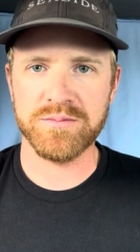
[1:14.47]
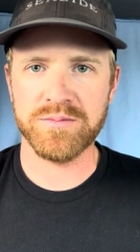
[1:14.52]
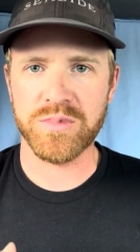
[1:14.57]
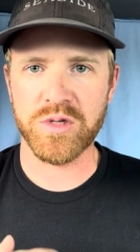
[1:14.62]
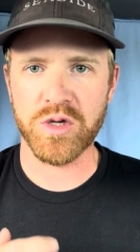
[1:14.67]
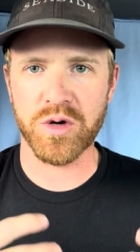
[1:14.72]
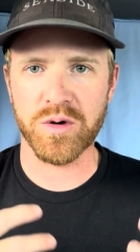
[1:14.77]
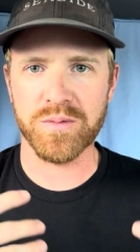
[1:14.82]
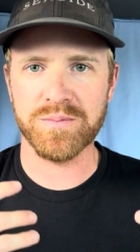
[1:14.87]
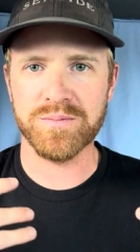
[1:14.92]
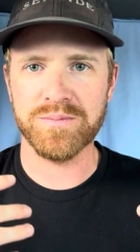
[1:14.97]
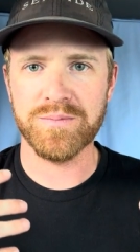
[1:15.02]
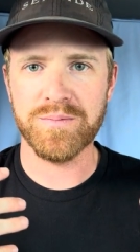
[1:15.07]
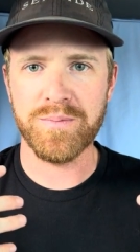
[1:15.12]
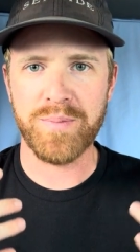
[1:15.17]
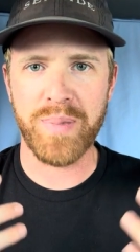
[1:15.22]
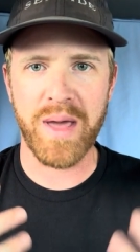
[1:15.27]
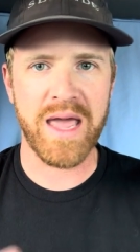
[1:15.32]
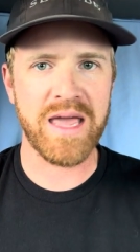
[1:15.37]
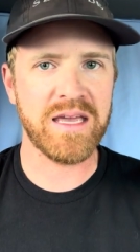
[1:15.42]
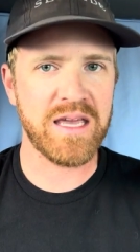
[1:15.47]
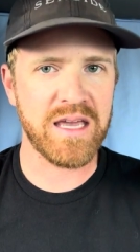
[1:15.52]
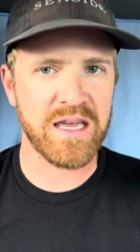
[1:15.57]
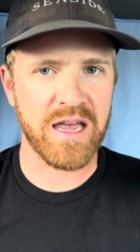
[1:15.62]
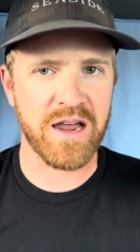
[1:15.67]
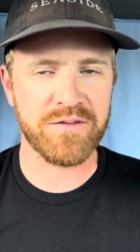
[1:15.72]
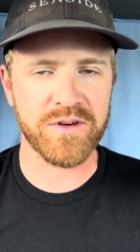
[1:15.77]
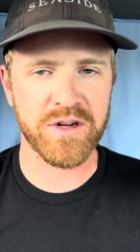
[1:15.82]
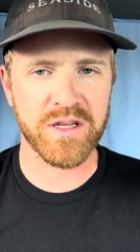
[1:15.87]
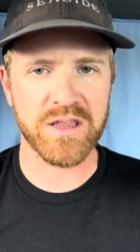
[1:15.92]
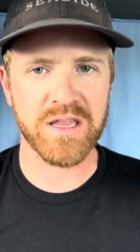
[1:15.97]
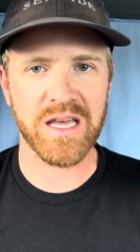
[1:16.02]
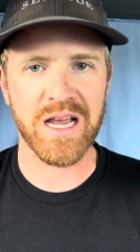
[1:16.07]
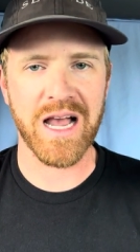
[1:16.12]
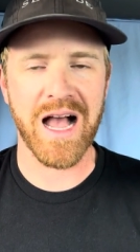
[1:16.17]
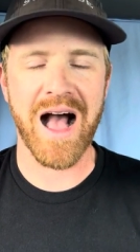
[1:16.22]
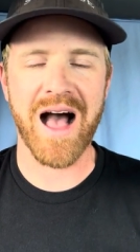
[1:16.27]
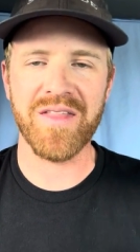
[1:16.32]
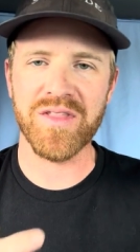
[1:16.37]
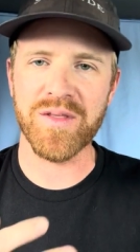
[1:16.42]
You're banking
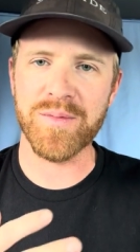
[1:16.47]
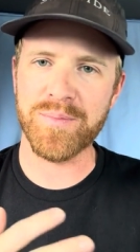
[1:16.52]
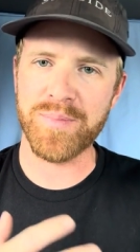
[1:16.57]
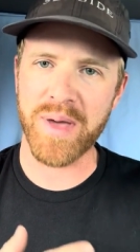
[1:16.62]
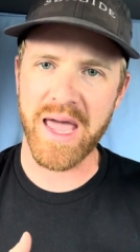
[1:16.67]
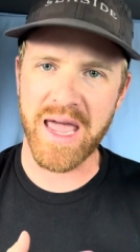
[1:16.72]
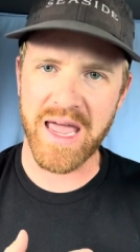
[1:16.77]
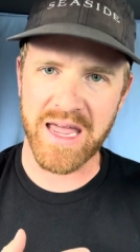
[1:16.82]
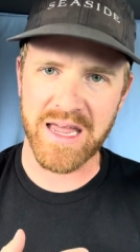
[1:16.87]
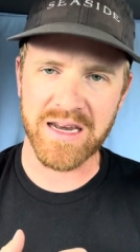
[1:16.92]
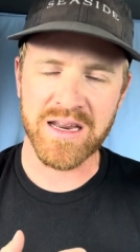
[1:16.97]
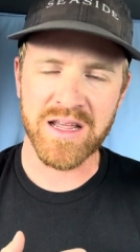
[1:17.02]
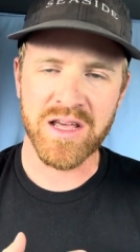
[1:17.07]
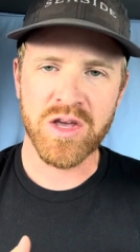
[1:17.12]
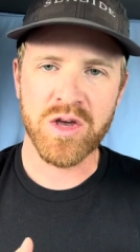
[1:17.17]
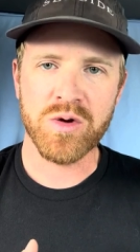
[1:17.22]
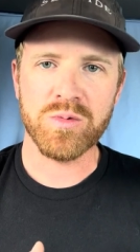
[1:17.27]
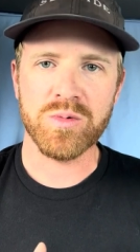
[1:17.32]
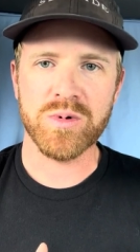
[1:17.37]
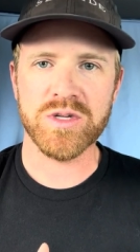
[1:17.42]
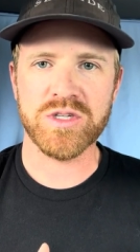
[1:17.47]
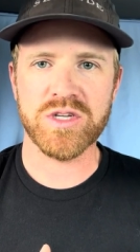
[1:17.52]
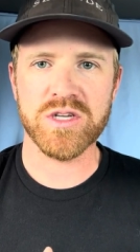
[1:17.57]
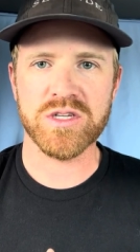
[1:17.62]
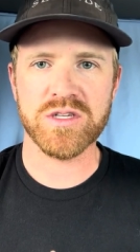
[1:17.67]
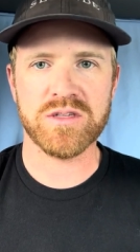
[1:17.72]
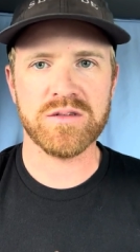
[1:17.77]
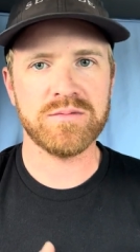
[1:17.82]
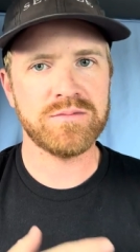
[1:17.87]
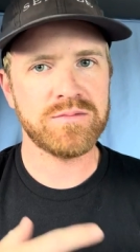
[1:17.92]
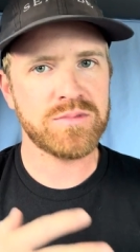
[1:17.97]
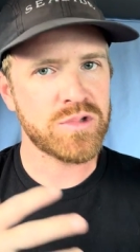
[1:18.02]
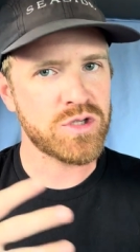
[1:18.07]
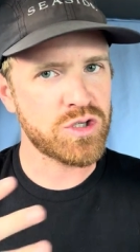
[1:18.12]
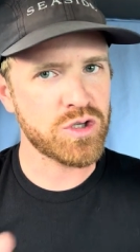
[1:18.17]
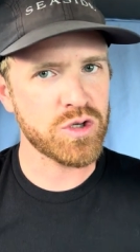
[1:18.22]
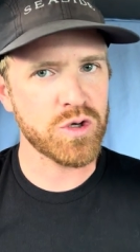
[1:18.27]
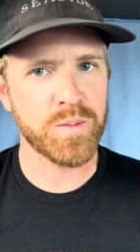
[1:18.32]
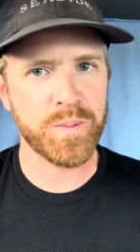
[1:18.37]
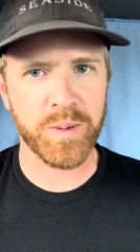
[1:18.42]
everything on the bait, which is
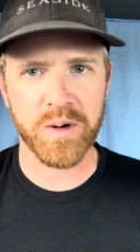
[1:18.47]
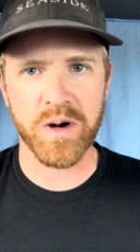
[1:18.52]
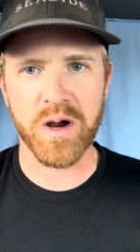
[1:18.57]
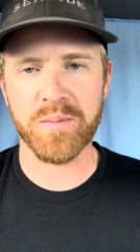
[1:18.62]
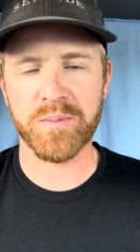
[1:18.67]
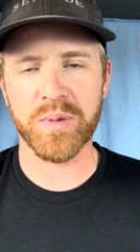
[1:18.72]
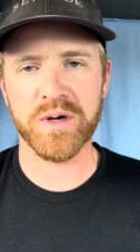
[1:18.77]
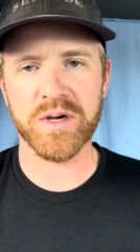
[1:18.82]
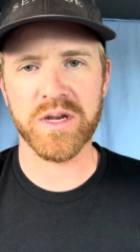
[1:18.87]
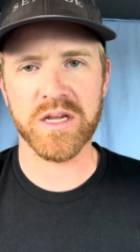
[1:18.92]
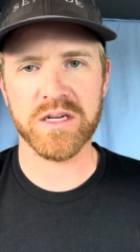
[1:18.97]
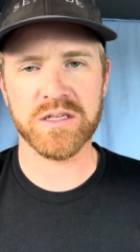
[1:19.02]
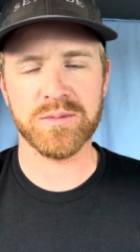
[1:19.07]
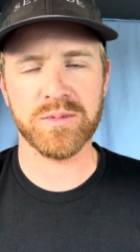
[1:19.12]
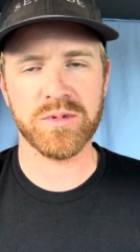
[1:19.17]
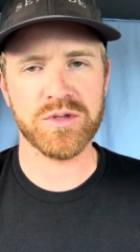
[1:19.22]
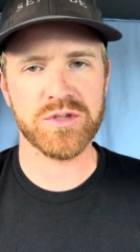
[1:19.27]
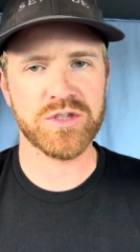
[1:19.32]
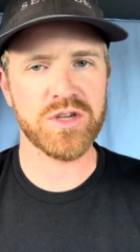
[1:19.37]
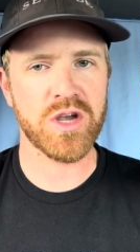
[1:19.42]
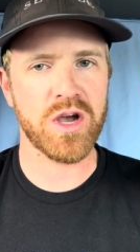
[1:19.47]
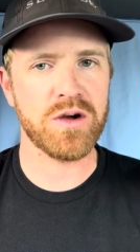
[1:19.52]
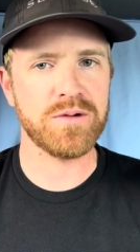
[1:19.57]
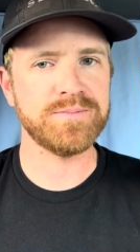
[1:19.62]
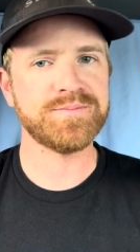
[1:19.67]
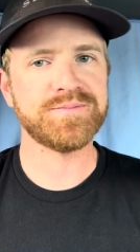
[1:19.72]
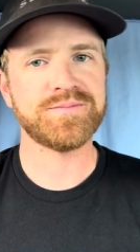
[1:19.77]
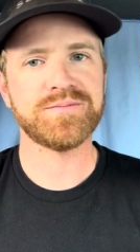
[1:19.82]
super unpredictable. So